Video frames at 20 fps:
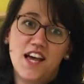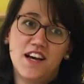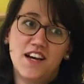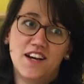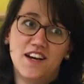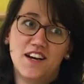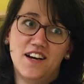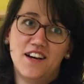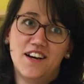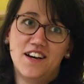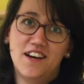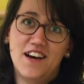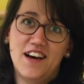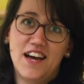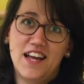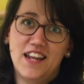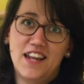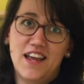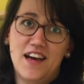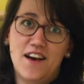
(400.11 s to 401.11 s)
Uh,
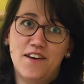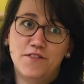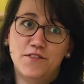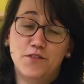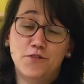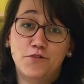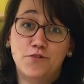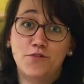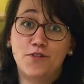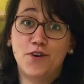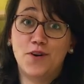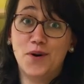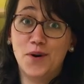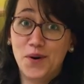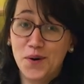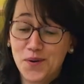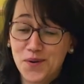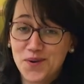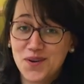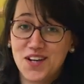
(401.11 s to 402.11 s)
I love
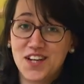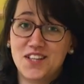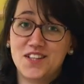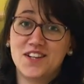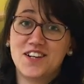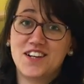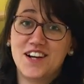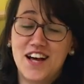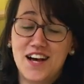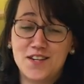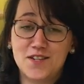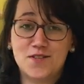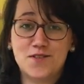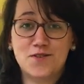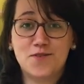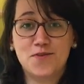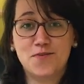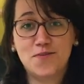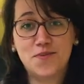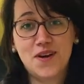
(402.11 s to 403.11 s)
flow in the
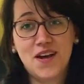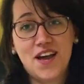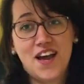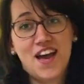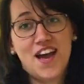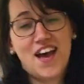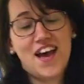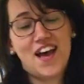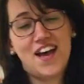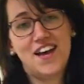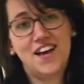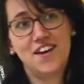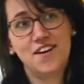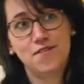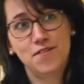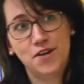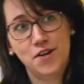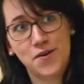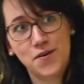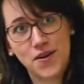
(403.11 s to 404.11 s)
classroom
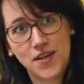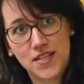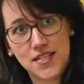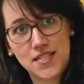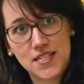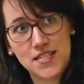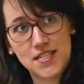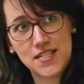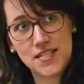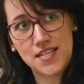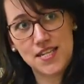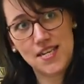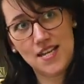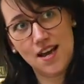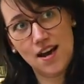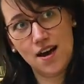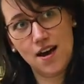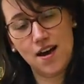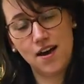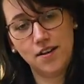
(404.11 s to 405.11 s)
and when you can see
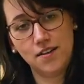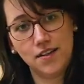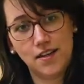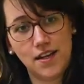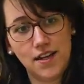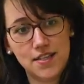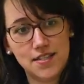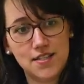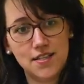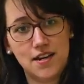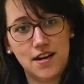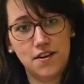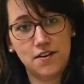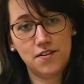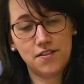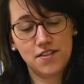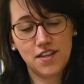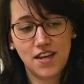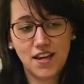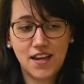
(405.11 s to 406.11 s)
how the kids are
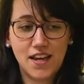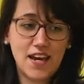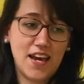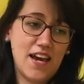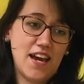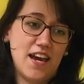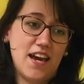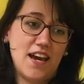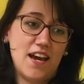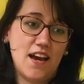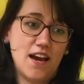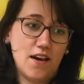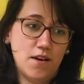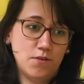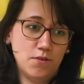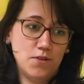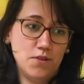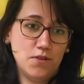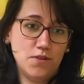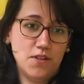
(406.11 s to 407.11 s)
thinking,
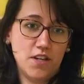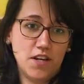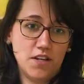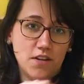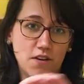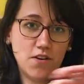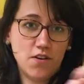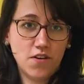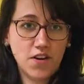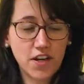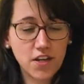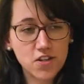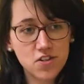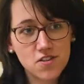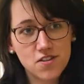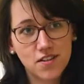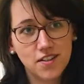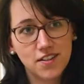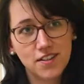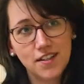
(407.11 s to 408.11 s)
how do they the
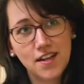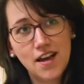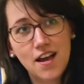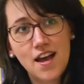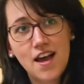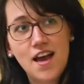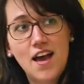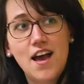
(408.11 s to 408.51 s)
connection, uh,